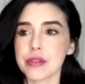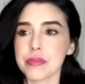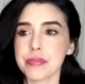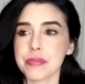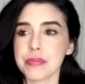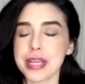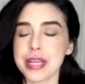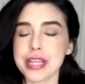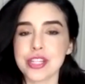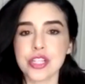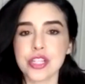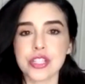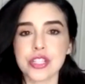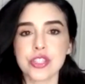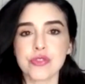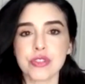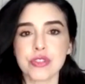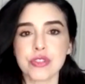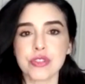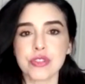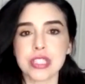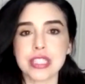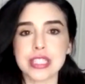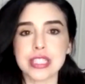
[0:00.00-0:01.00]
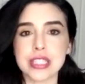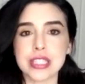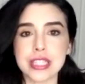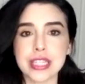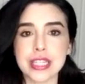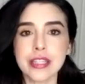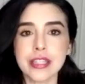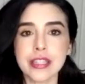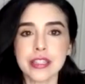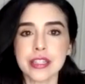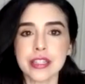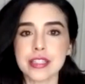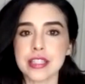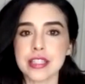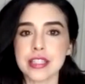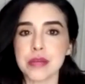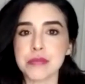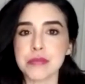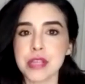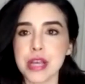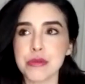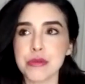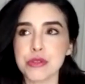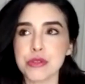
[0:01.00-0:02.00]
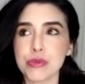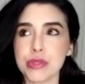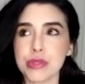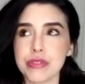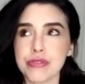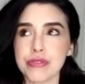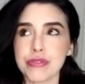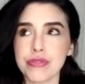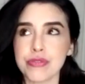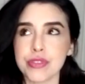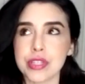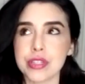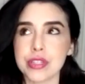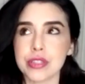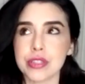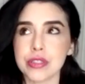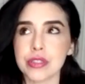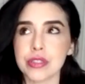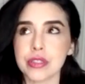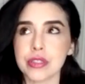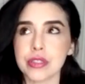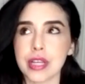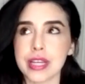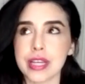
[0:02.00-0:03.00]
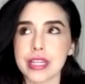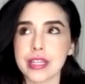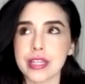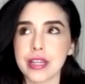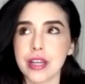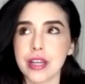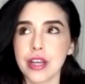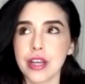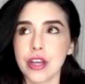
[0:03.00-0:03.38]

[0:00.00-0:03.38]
patients really need because sometimes we feel like